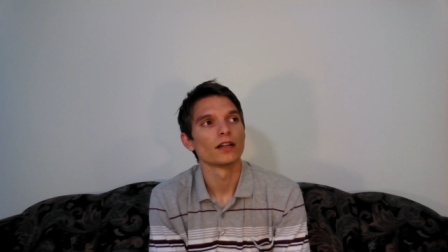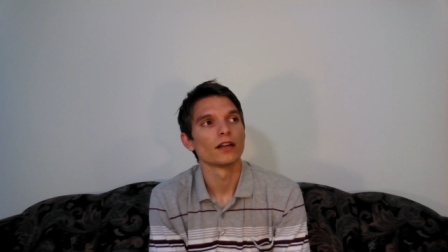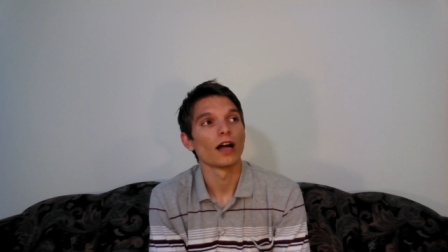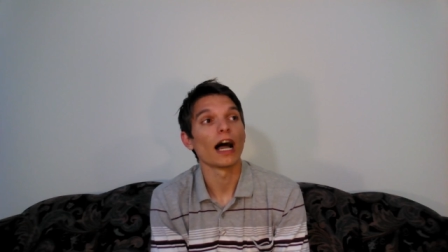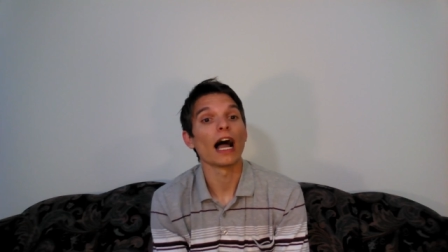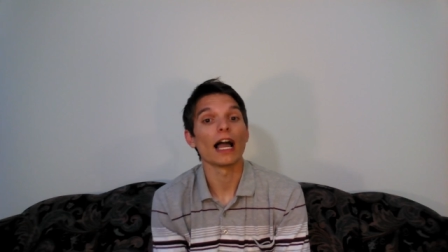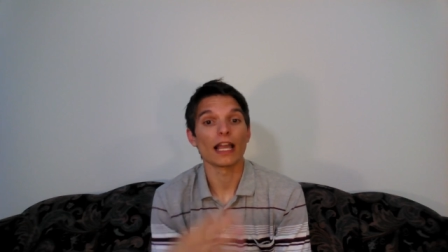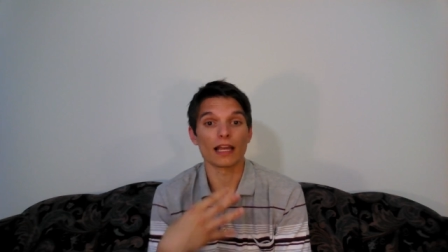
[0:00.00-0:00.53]

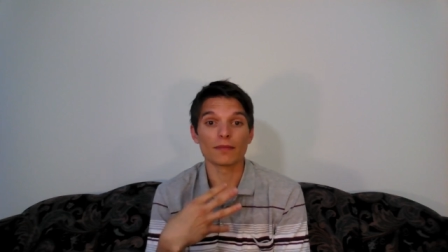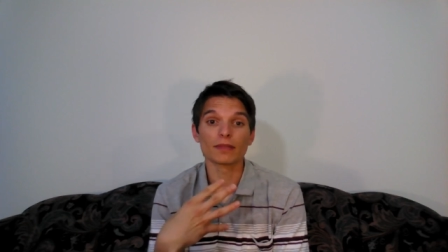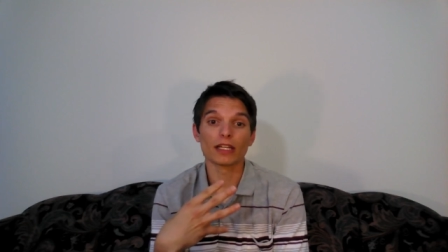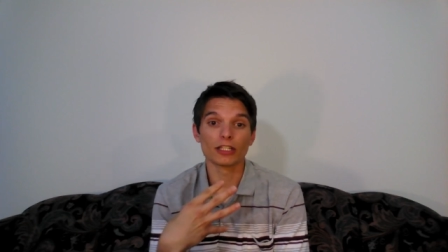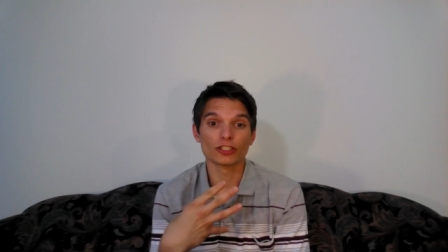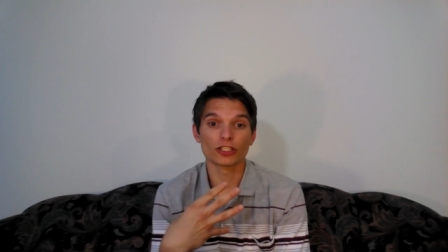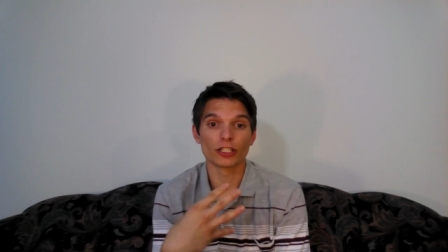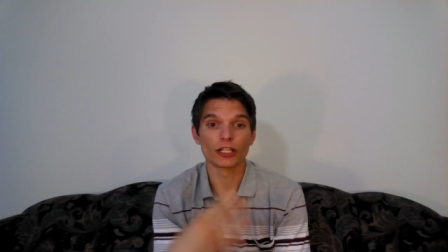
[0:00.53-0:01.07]
I am an
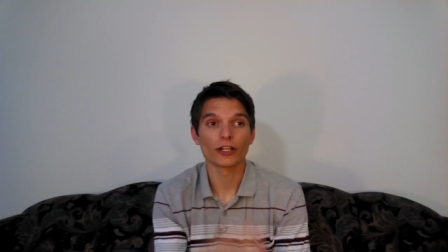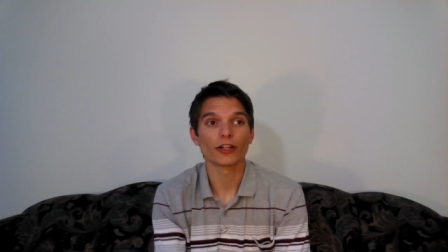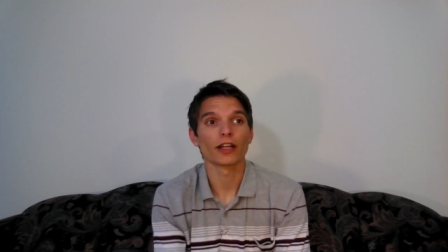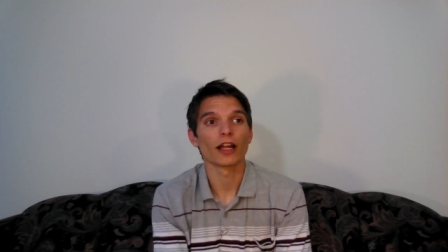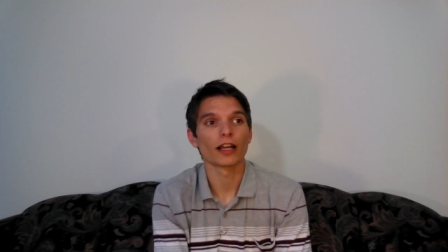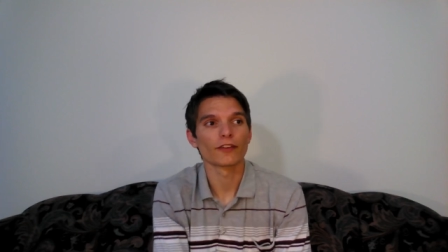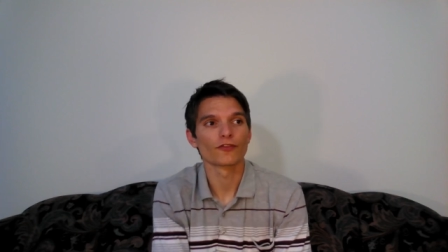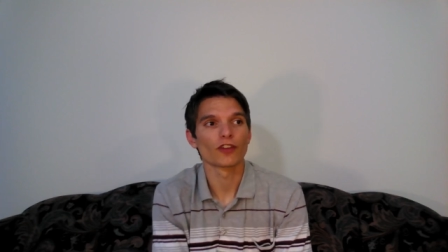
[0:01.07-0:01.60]
engineer, and
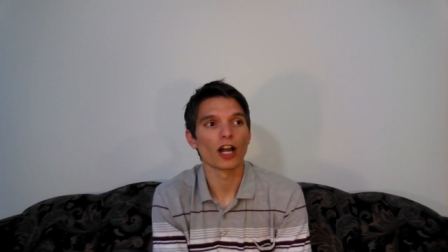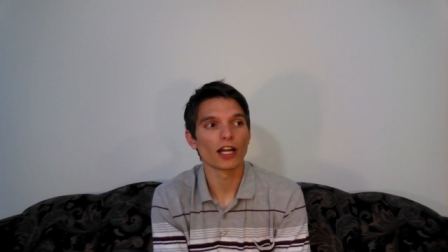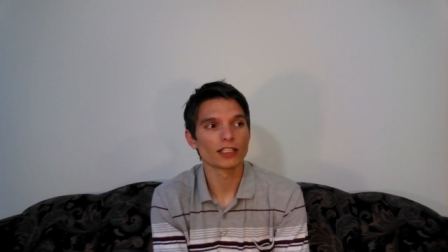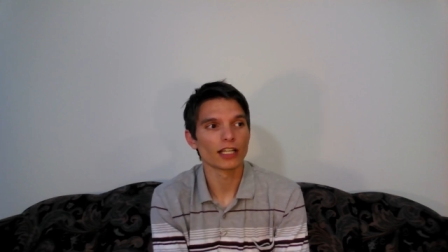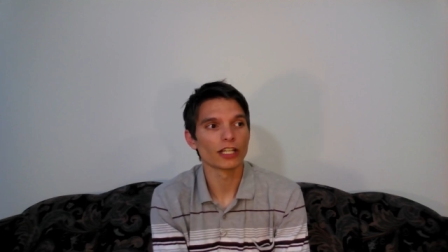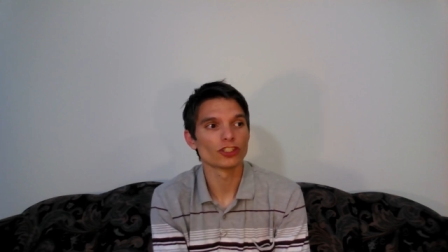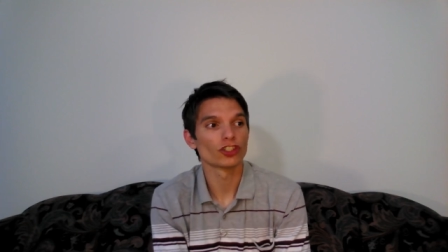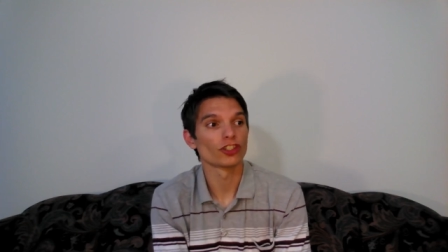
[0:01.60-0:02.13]
I've gone to
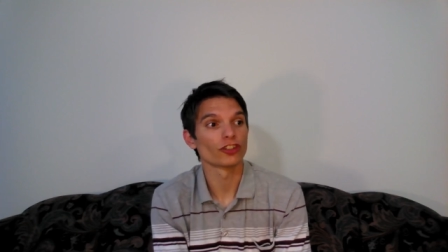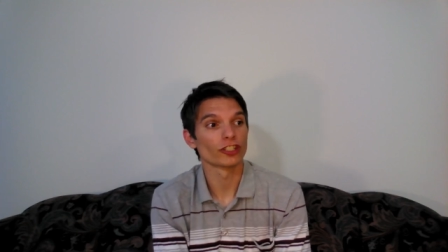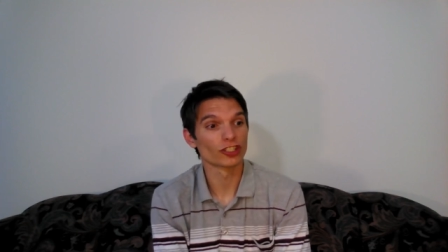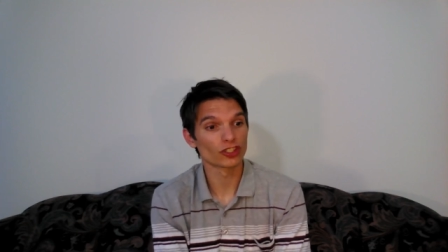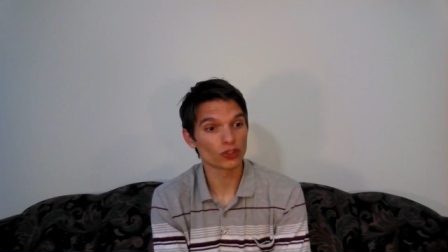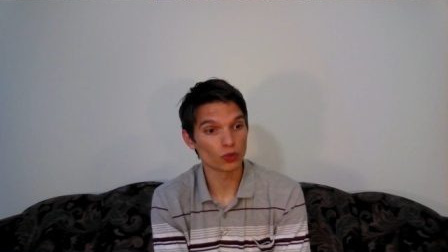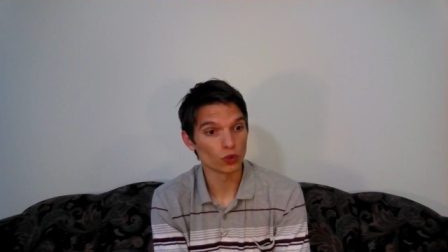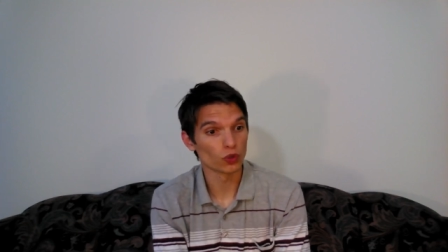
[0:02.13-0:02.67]
engineering
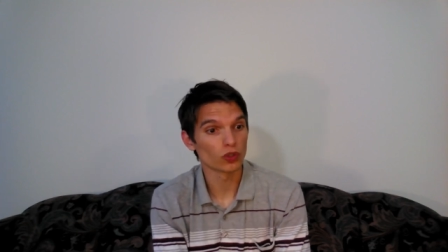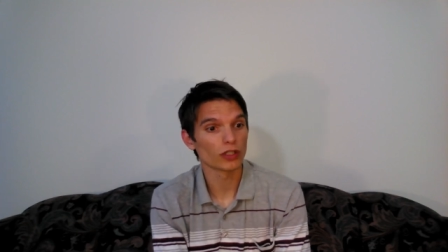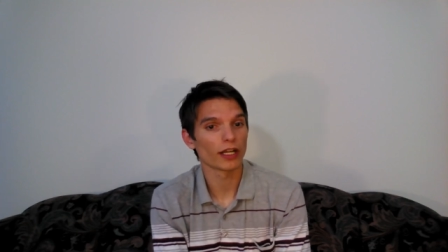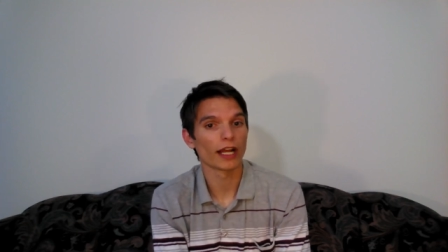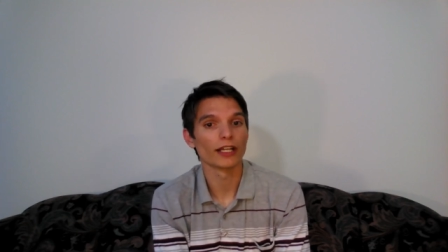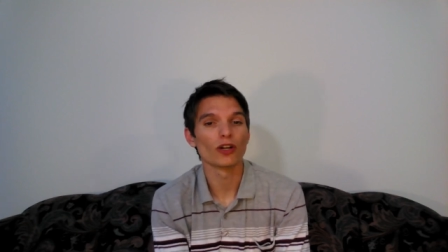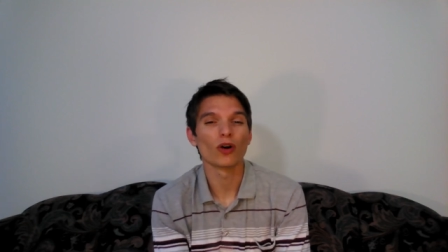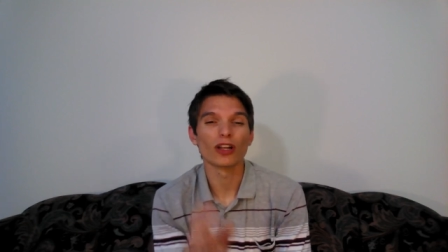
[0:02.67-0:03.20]
school, and
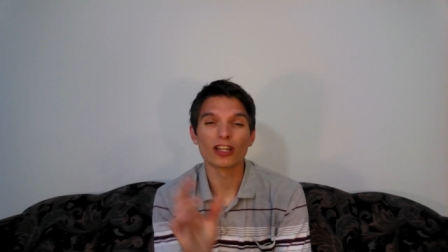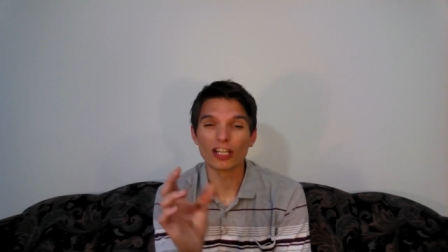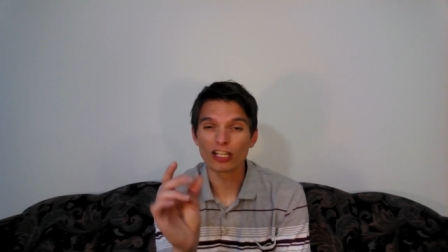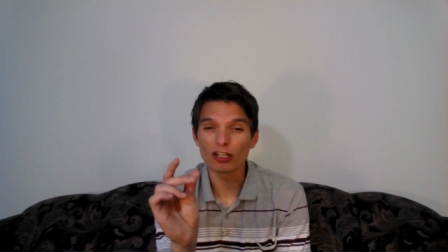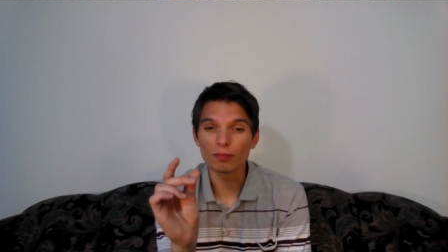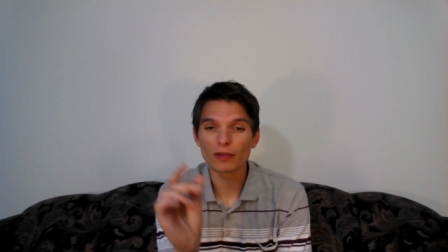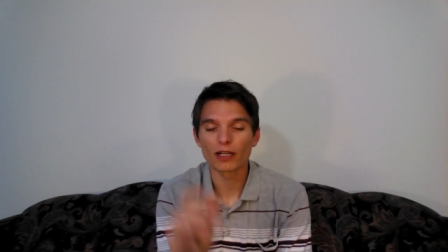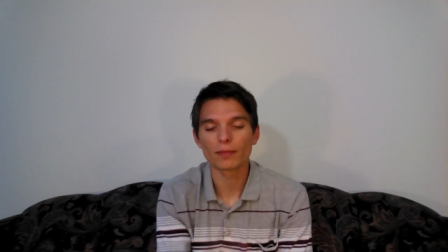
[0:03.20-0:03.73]
I know a
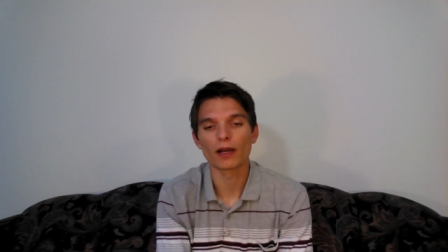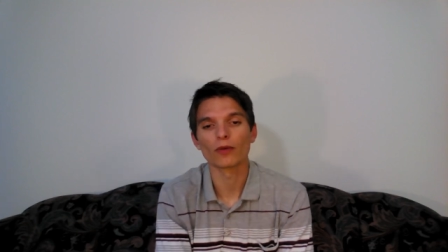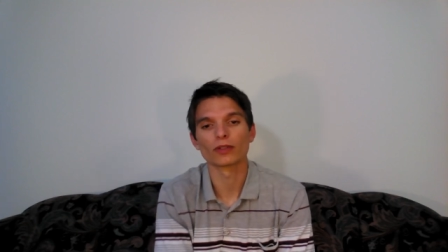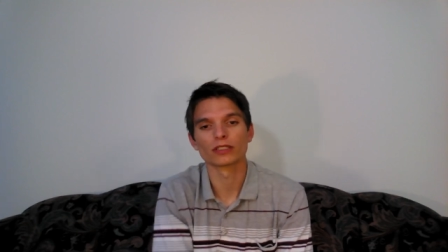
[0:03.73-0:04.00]
little bit about what